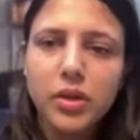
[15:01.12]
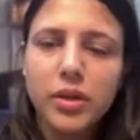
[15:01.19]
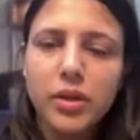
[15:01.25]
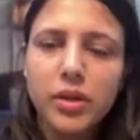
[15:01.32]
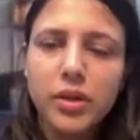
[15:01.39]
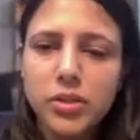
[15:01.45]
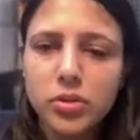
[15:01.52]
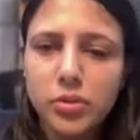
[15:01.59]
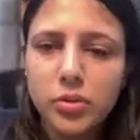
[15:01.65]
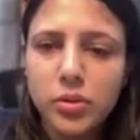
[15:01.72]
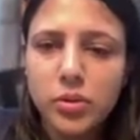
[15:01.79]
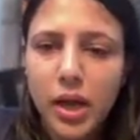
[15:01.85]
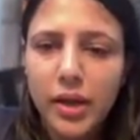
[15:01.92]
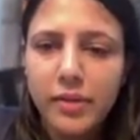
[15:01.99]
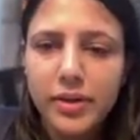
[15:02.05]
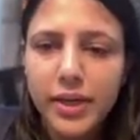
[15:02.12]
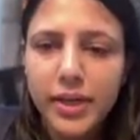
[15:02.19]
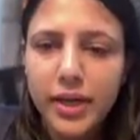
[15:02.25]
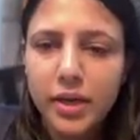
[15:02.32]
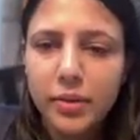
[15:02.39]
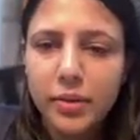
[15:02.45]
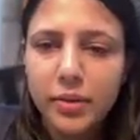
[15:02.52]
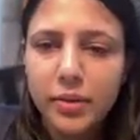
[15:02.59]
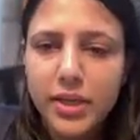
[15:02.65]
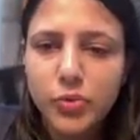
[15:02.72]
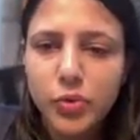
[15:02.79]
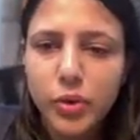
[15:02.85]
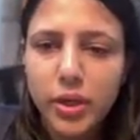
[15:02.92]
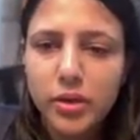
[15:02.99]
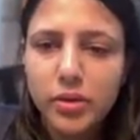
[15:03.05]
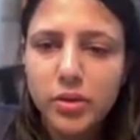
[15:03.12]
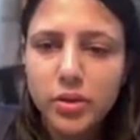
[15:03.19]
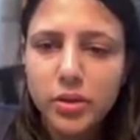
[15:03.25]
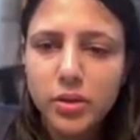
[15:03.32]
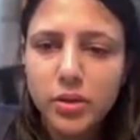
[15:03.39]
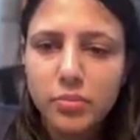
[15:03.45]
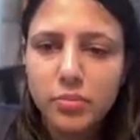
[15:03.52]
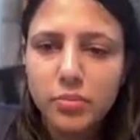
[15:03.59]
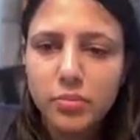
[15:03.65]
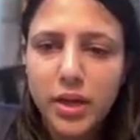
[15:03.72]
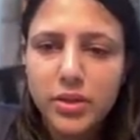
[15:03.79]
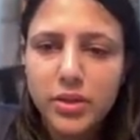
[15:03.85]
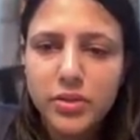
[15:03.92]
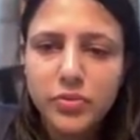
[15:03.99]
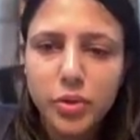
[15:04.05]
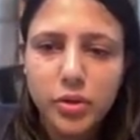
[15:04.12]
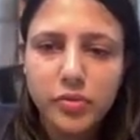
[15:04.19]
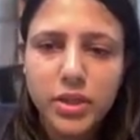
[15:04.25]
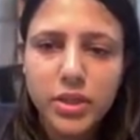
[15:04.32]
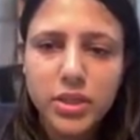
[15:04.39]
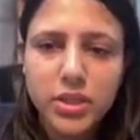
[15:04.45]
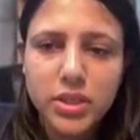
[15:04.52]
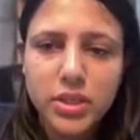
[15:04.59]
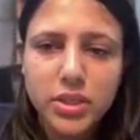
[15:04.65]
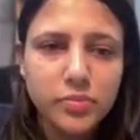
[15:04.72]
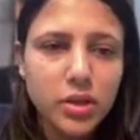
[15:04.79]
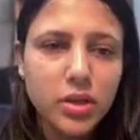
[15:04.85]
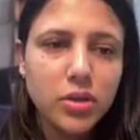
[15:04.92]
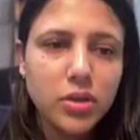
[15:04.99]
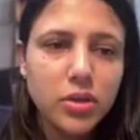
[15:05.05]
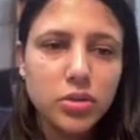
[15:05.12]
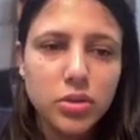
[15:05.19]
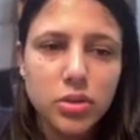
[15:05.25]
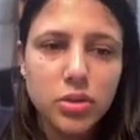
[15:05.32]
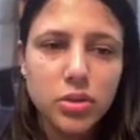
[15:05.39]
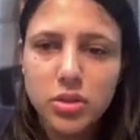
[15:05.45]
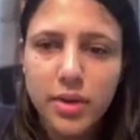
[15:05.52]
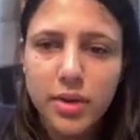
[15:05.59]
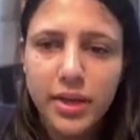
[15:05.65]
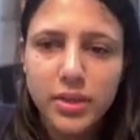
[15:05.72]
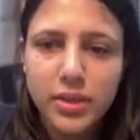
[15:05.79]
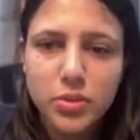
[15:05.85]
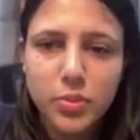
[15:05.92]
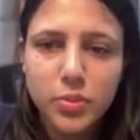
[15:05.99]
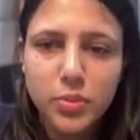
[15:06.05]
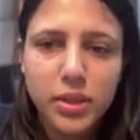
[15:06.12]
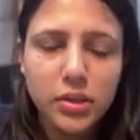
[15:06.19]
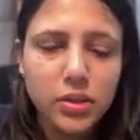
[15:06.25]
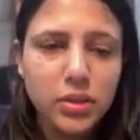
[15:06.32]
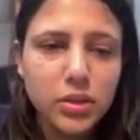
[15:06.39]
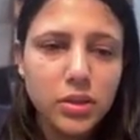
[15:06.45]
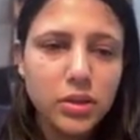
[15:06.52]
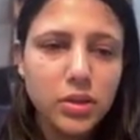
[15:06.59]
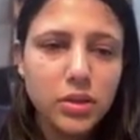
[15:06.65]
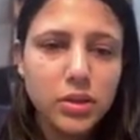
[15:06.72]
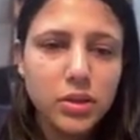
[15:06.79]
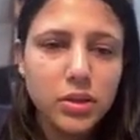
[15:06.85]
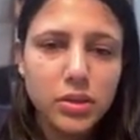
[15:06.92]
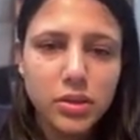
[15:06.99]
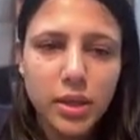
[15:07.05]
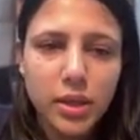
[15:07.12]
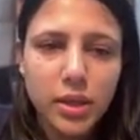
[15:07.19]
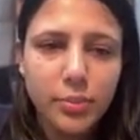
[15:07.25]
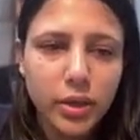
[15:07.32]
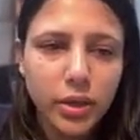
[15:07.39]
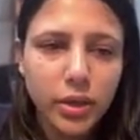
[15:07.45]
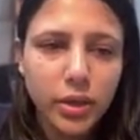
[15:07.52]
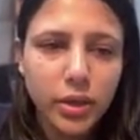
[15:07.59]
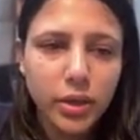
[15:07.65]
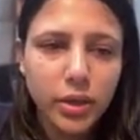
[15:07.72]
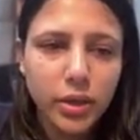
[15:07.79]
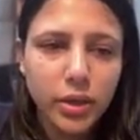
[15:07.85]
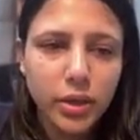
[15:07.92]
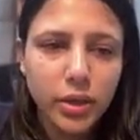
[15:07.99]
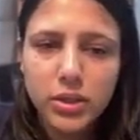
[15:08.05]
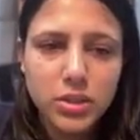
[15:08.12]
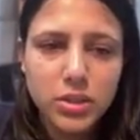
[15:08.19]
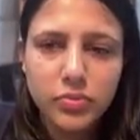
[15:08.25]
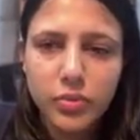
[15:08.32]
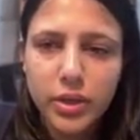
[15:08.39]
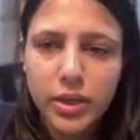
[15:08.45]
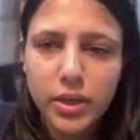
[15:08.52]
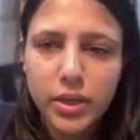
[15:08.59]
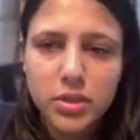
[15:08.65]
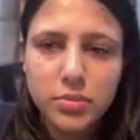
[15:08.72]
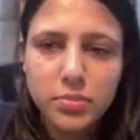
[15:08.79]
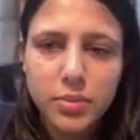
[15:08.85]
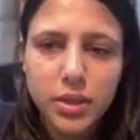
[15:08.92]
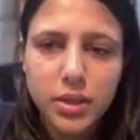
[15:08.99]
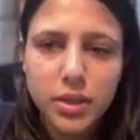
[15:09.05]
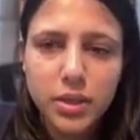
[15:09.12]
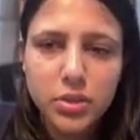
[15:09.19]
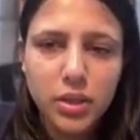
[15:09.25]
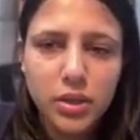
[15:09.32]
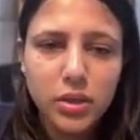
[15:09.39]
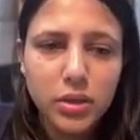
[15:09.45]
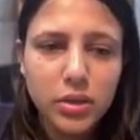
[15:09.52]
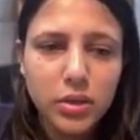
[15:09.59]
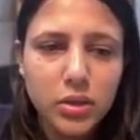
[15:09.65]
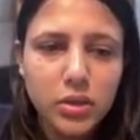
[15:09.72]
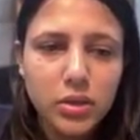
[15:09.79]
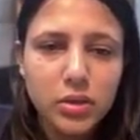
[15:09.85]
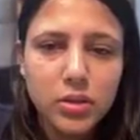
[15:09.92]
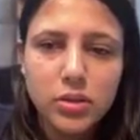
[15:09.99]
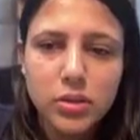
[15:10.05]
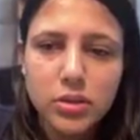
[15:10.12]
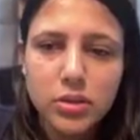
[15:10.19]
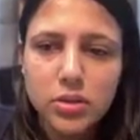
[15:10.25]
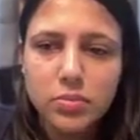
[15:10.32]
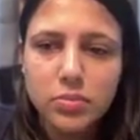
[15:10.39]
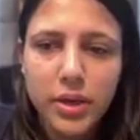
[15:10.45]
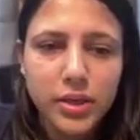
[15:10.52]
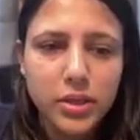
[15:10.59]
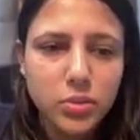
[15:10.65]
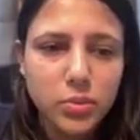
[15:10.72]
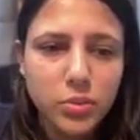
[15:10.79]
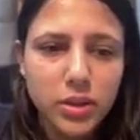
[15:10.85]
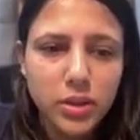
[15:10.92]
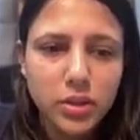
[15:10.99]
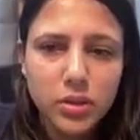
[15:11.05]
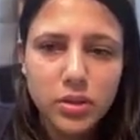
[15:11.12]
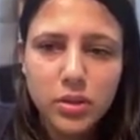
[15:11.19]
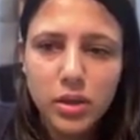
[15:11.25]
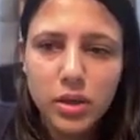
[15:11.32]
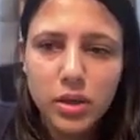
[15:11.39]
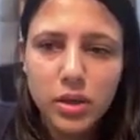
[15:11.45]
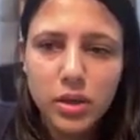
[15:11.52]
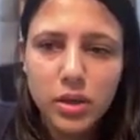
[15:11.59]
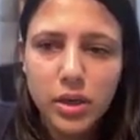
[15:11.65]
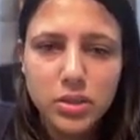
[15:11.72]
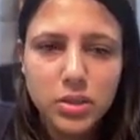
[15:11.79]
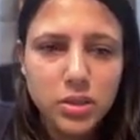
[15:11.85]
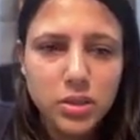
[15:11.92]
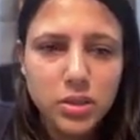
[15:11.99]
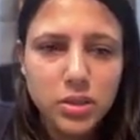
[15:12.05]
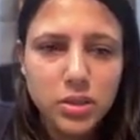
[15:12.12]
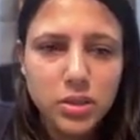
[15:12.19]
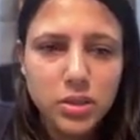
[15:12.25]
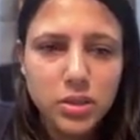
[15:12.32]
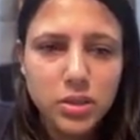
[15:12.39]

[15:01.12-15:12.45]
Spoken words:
right? So I will take a max vote here, max vote of these. So this is -1. This I'm not counting. This one is +1. This is -1. And this is,